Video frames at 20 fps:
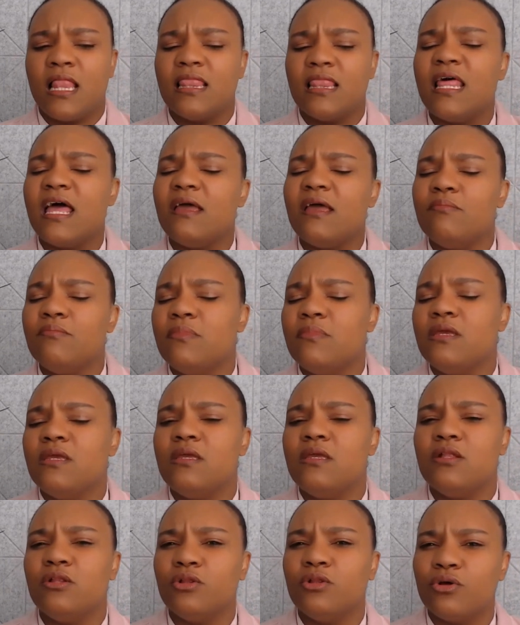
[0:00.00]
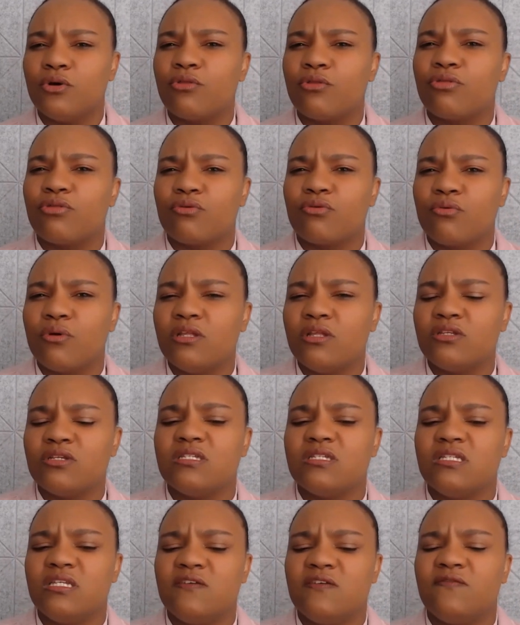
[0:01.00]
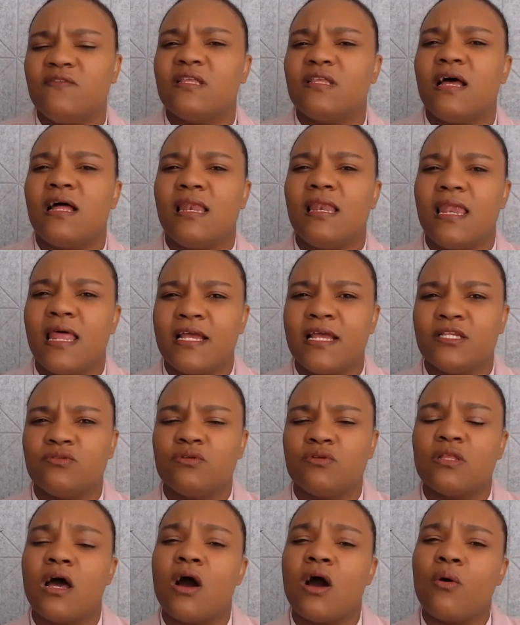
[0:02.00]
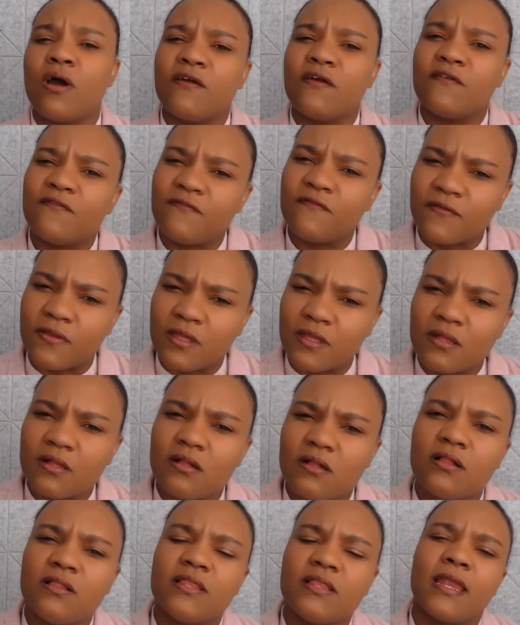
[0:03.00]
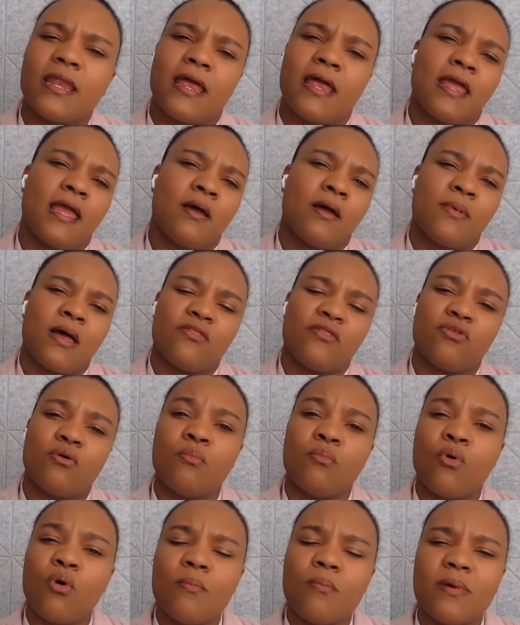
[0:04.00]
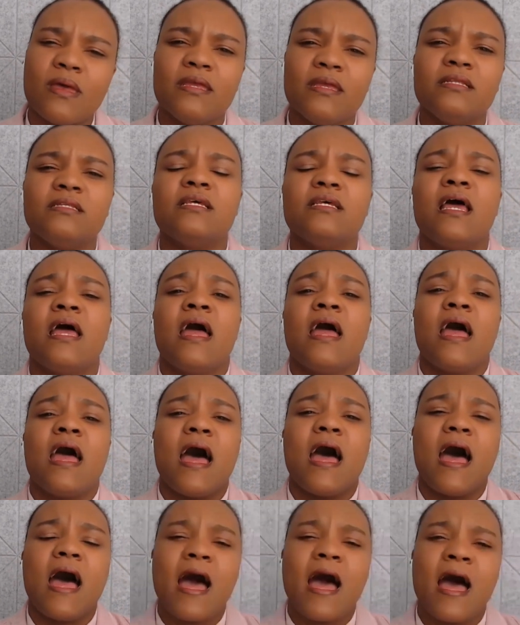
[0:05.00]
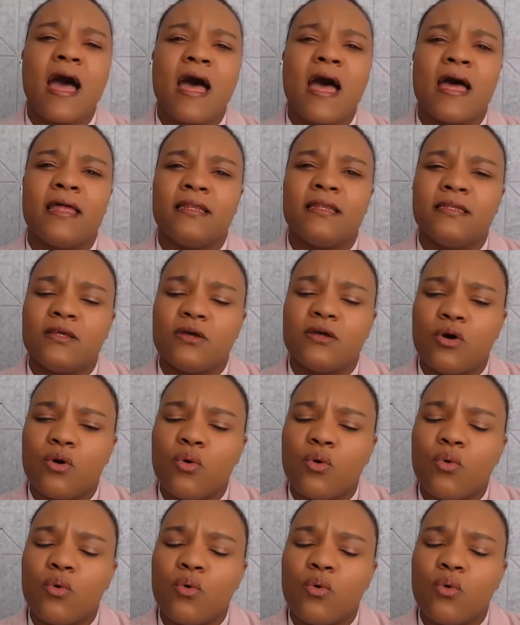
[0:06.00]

let me look through it to see if it aligns with how I feel that I am at the moment, and